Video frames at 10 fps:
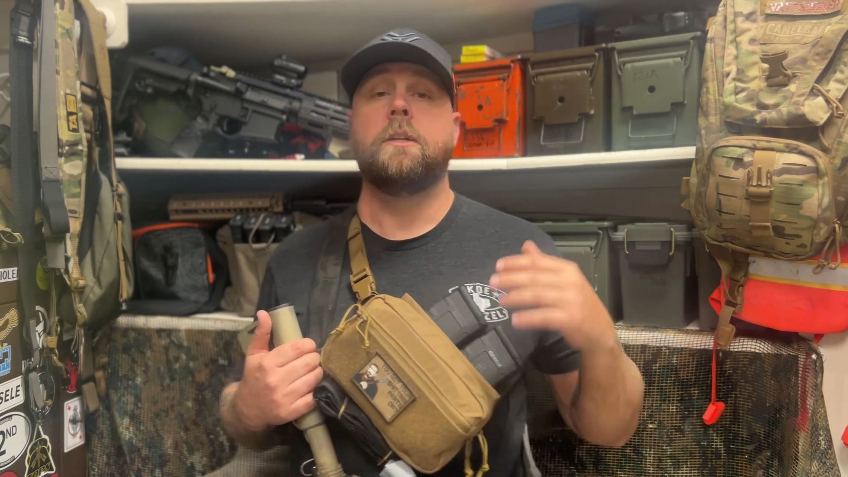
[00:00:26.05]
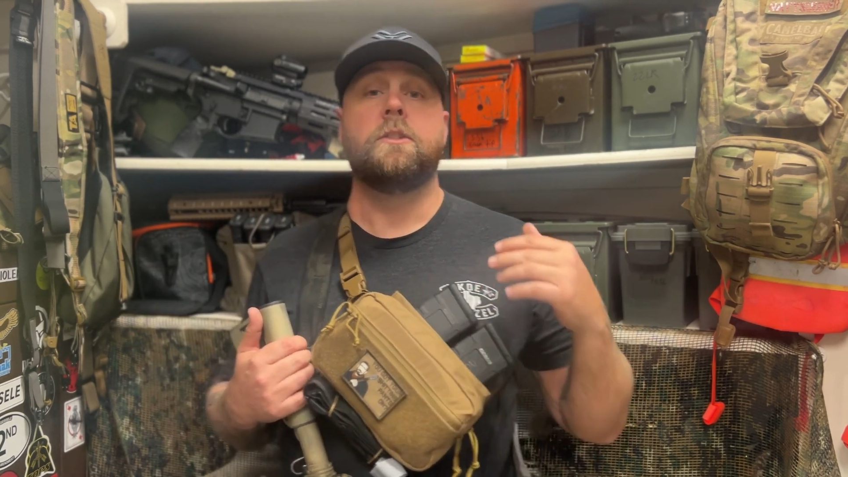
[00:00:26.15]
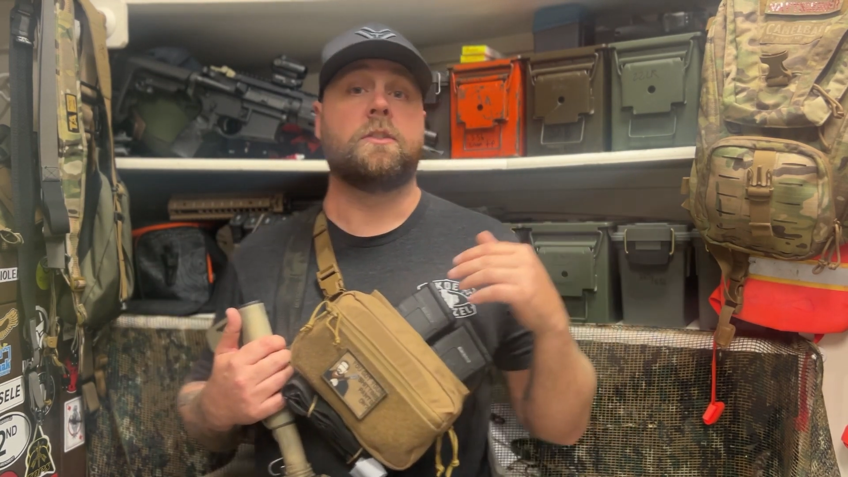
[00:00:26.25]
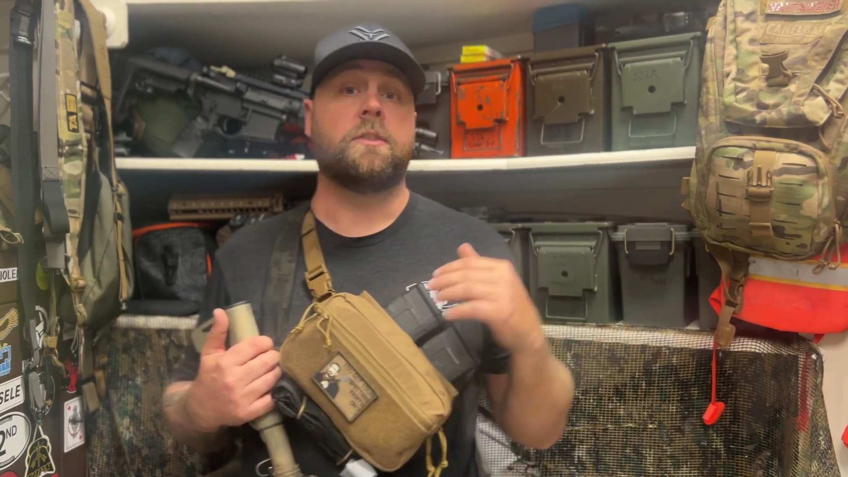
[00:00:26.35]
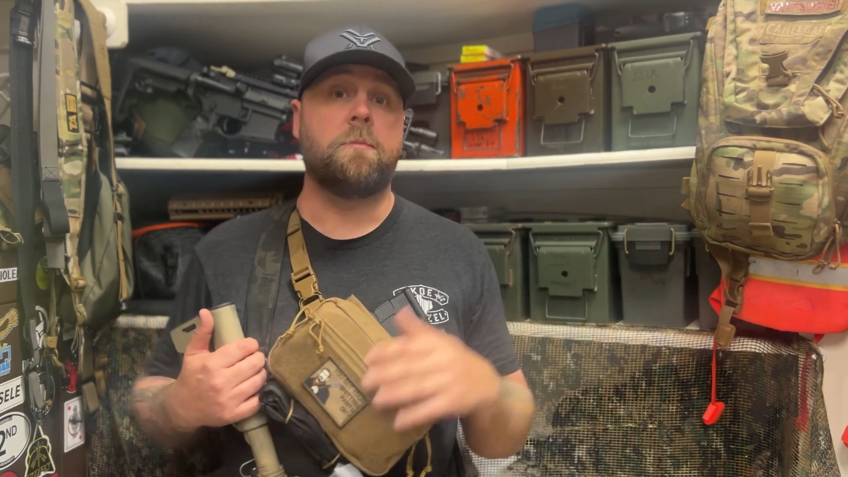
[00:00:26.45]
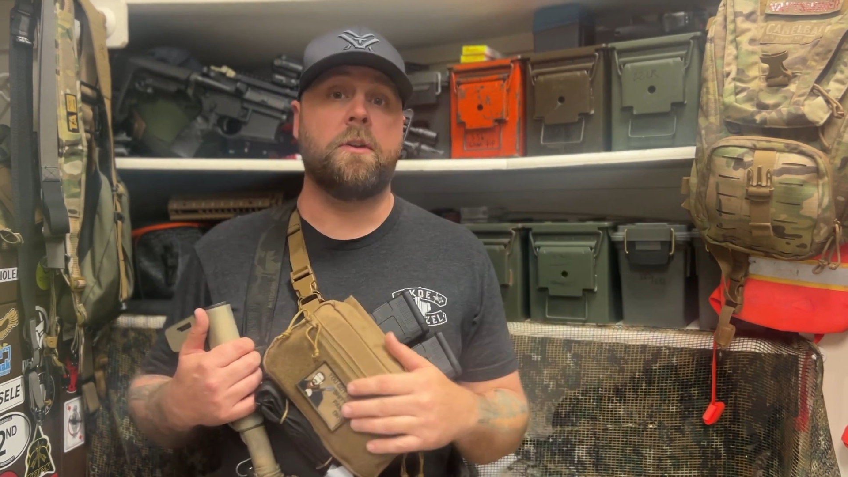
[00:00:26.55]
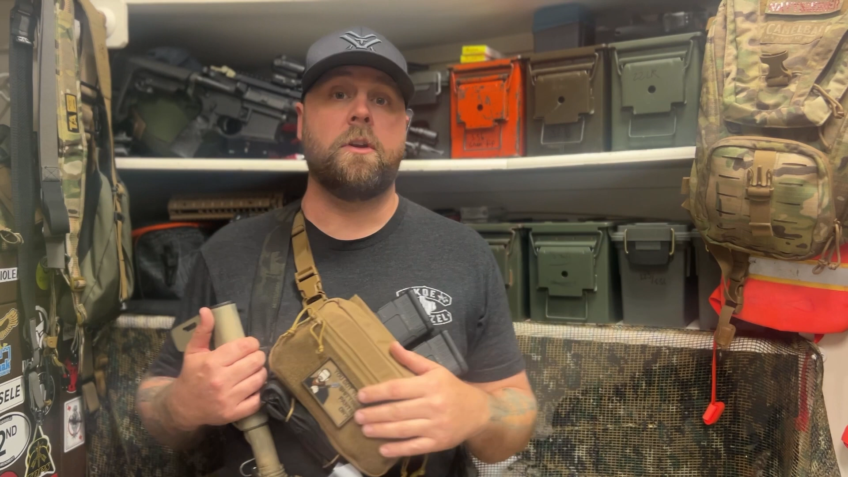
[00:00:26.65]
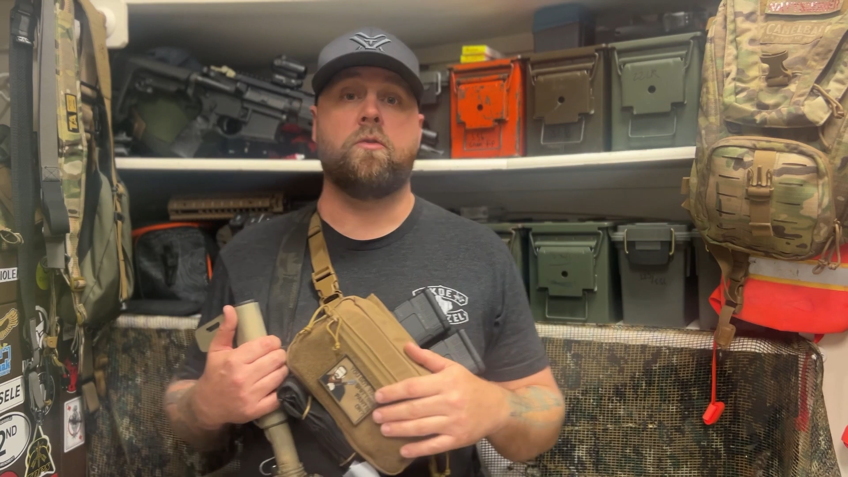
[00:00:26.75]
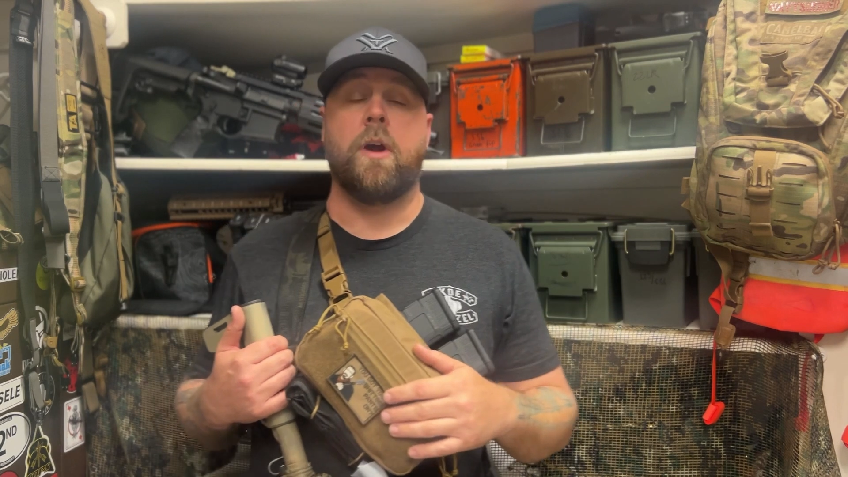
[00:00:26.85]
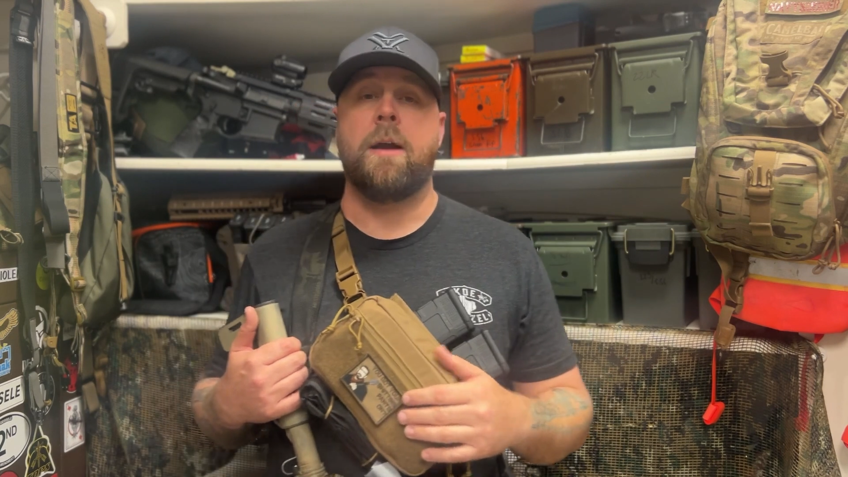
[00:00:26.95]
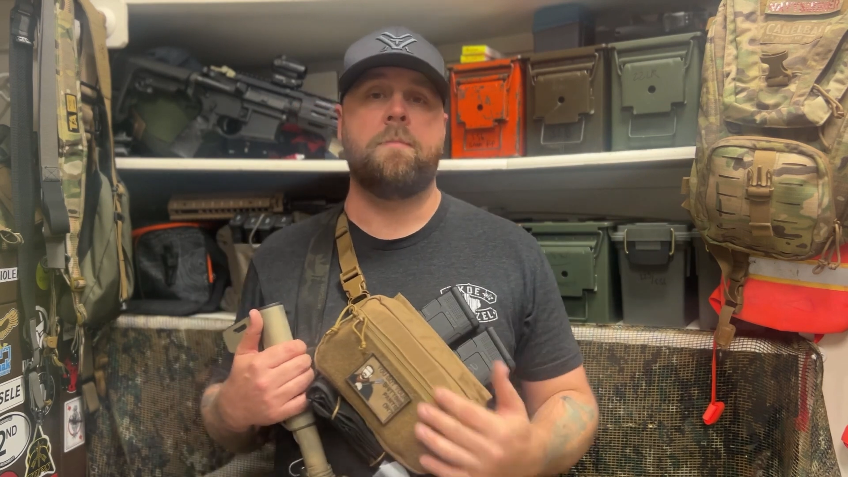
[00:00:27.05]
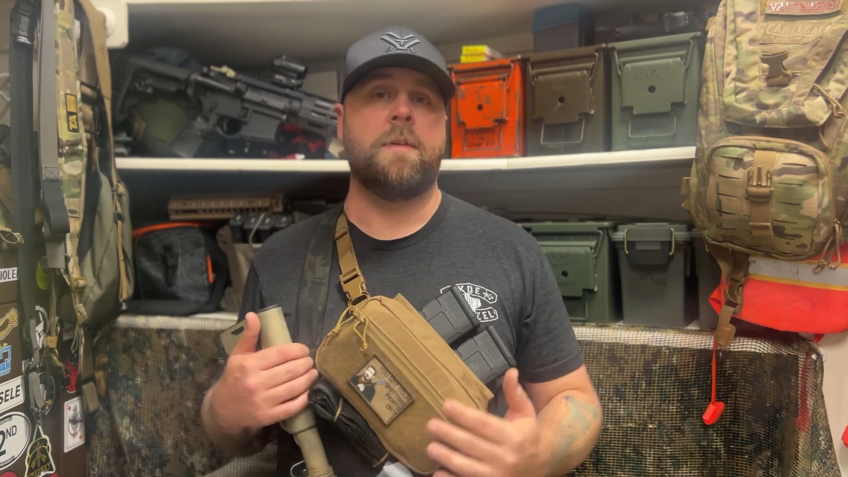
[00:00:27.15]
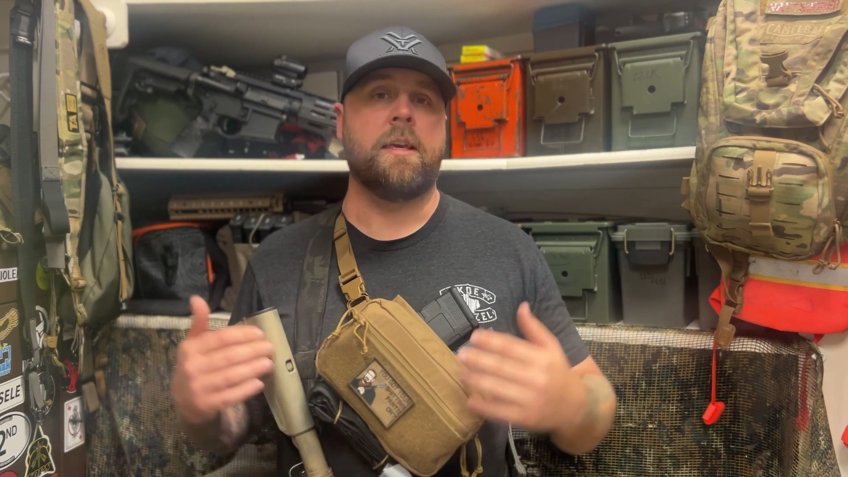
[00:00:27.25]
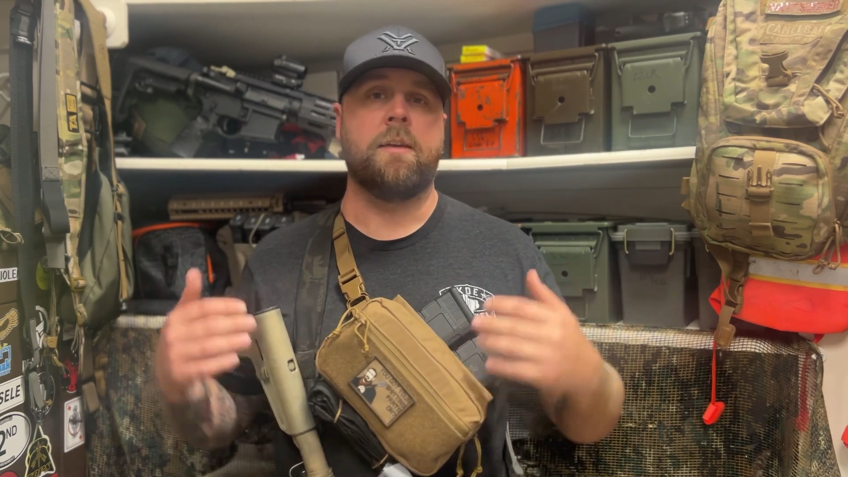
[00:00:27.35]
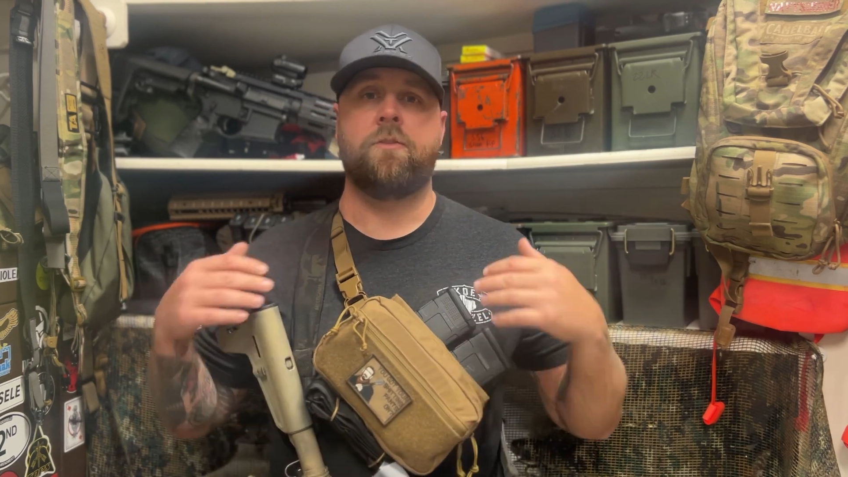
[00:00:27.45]
just something to grab
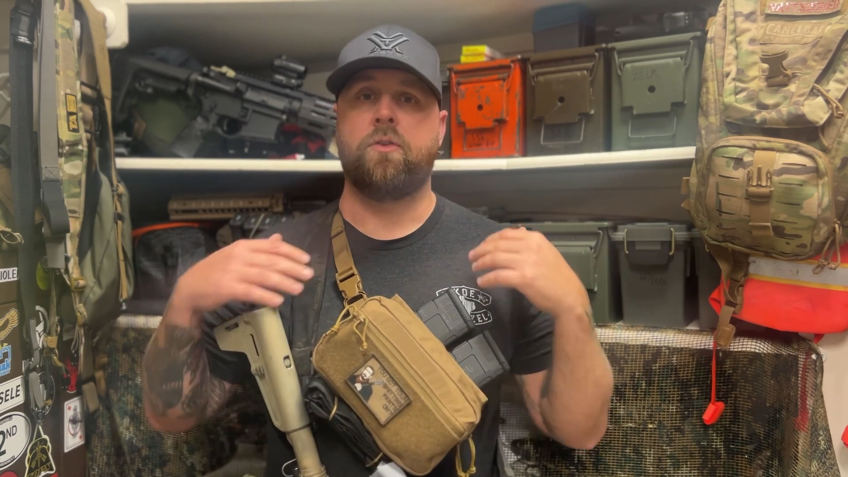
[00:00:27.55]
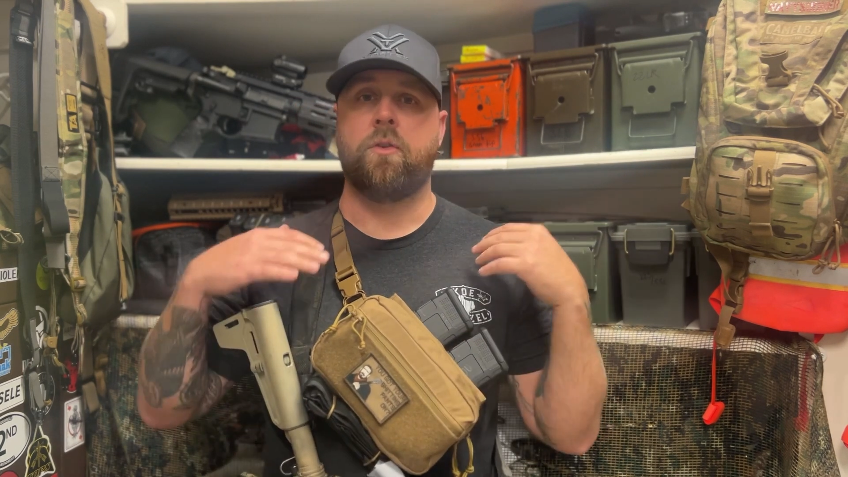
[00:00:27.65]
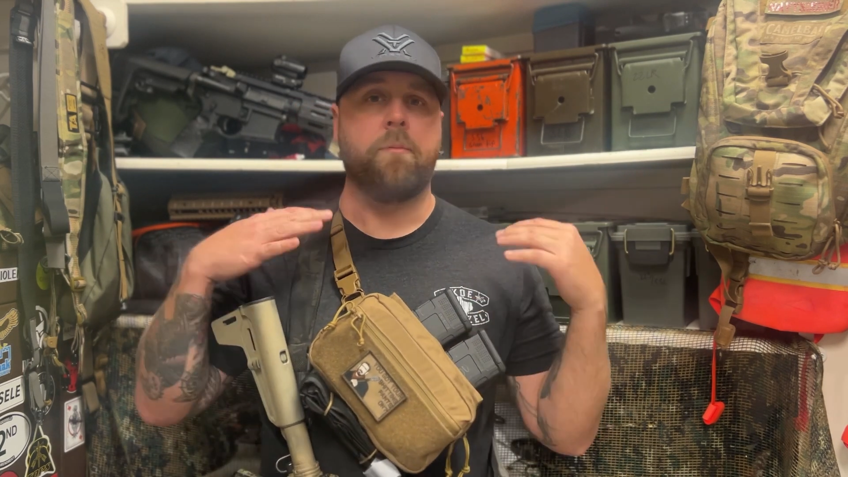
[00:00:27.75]
that gets you